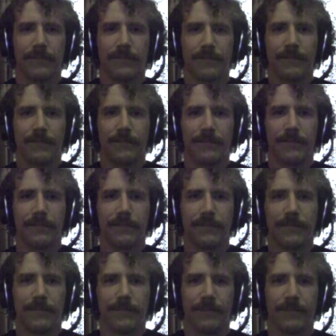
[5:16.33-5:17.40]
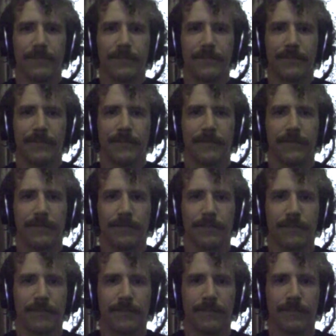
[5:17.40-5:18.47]

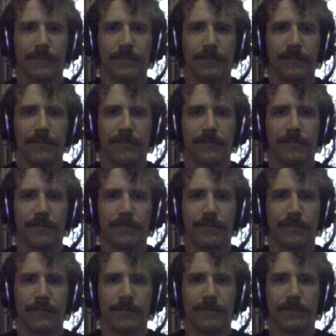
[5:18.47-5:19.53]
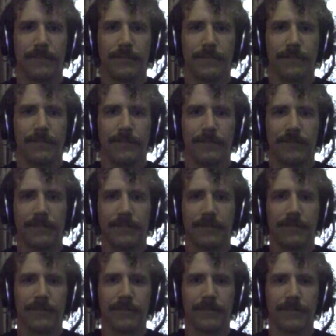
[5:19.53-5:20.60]

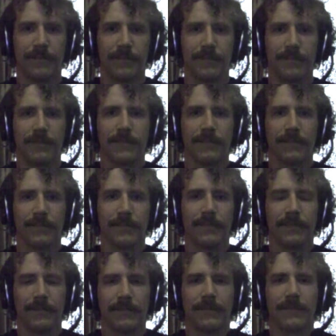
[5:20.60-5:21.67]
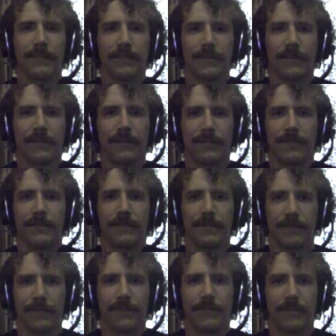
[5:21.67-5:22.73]

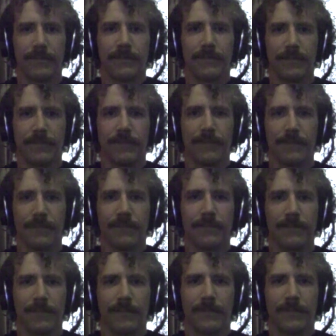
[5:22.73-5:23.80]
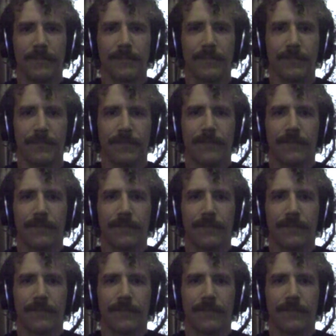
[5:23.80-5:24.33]
No words are spoken by the person on screen.